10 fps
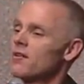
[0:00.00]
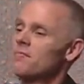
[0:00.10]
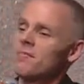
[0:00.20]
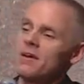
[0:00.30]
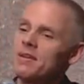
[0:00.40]

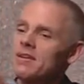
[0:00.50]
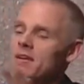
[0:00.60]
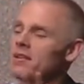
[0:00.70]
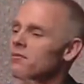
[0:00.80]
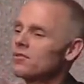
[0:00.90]
maybe
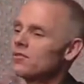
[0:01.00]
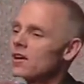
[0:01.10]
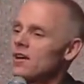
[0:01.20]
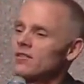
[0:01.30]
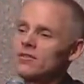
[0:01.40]
nothing will
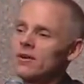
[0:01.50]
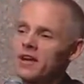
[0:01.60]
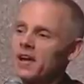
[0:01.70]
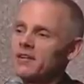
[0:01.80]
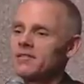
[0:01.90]
change. So I
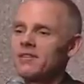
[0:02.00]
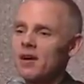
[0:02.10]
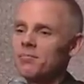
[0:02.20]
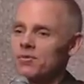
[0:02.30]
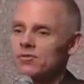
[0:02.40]
can't
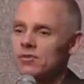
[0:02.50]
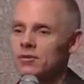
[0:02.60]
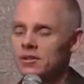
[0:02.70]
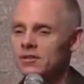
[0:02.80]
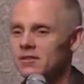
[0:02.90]
stop
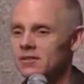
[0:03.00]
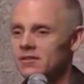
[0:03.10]
pursuing.